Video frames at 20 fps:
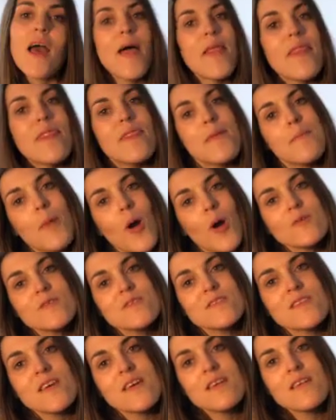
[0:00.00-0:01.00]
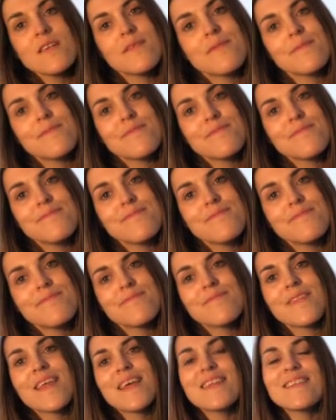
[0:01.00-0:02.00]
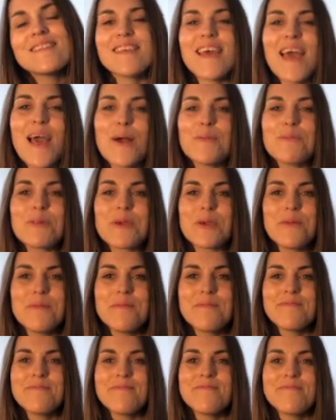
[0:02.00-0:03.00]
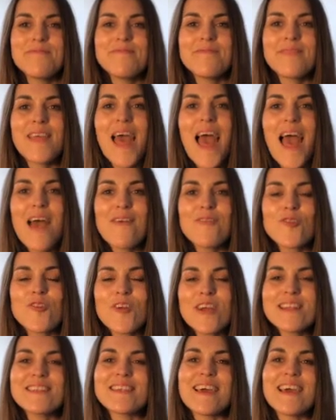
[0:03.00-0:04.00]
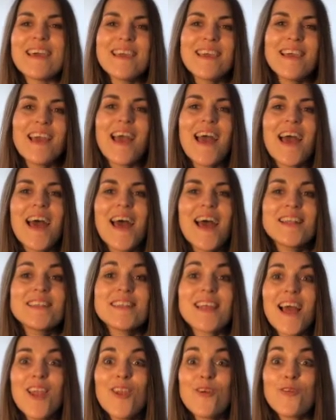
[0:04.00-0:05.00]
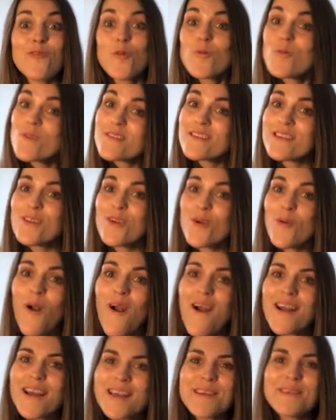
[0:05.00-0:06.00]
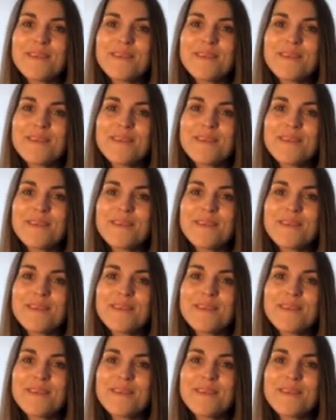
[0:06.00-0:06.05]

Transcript: the poster to help you. Have a great day, and I look forward to seeing your work.